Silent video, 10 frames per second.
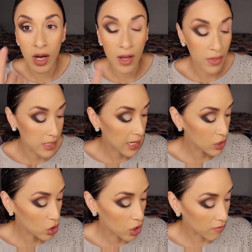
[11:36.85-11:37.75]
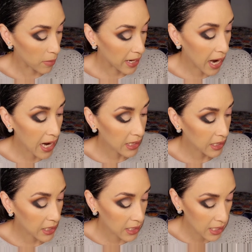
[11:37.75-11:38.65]
the center of my
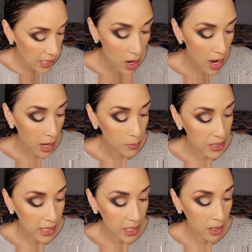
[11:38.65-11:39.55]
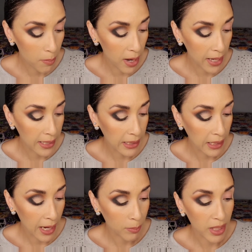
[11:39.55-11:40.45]
eyelid. I'm taking my
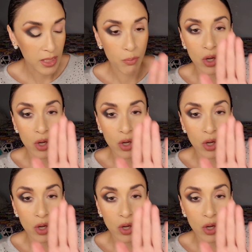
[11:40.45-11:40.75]
Glam Light